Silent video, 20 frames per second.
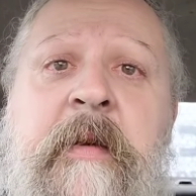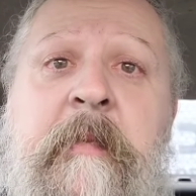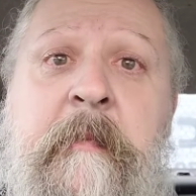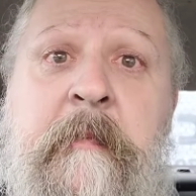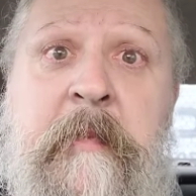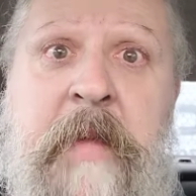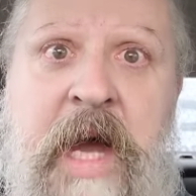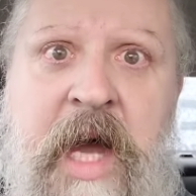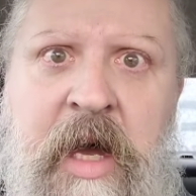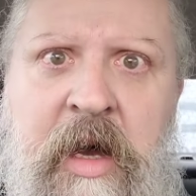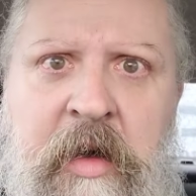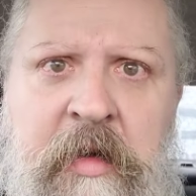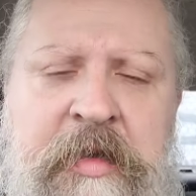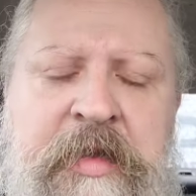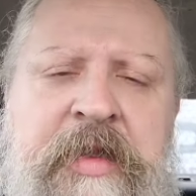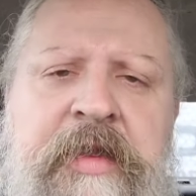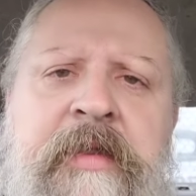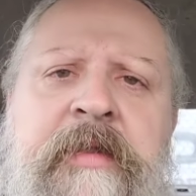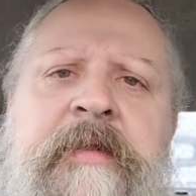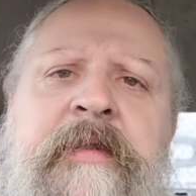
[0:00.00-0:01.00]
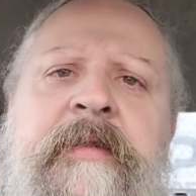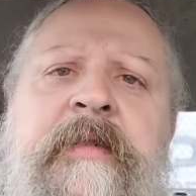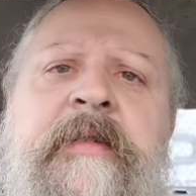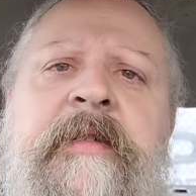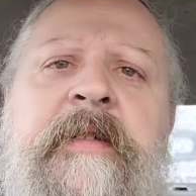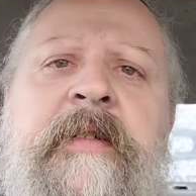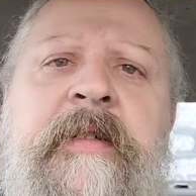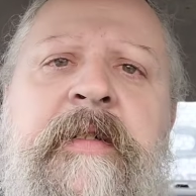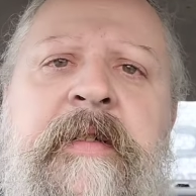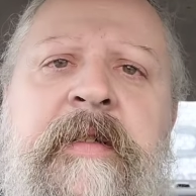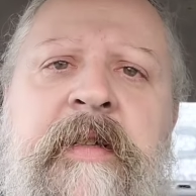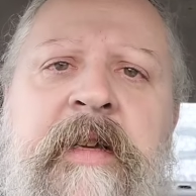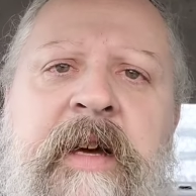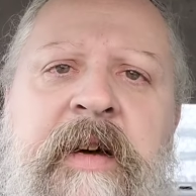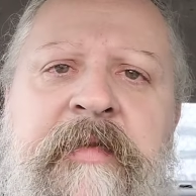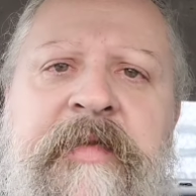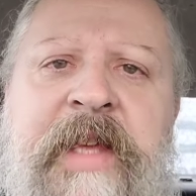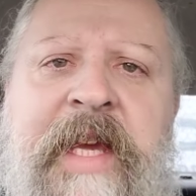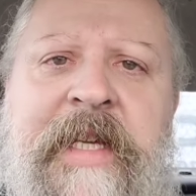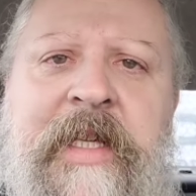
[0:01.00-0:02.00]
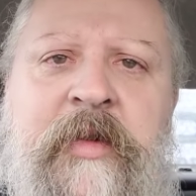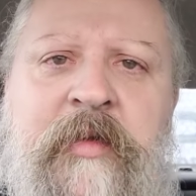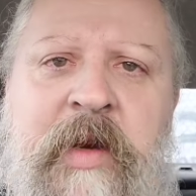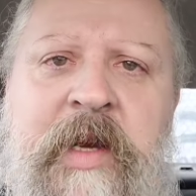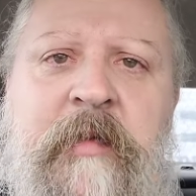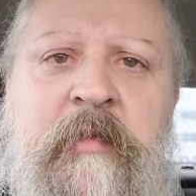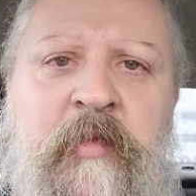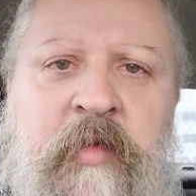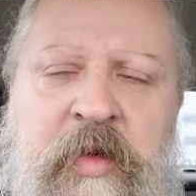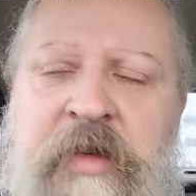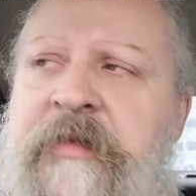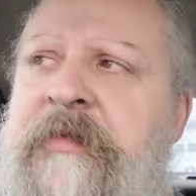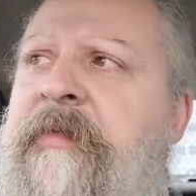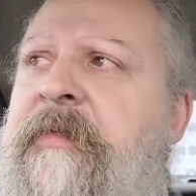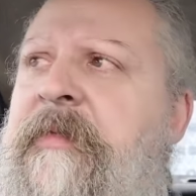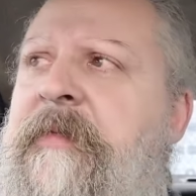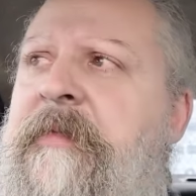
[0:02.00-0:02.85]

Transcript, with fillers: mouth of that great wolf.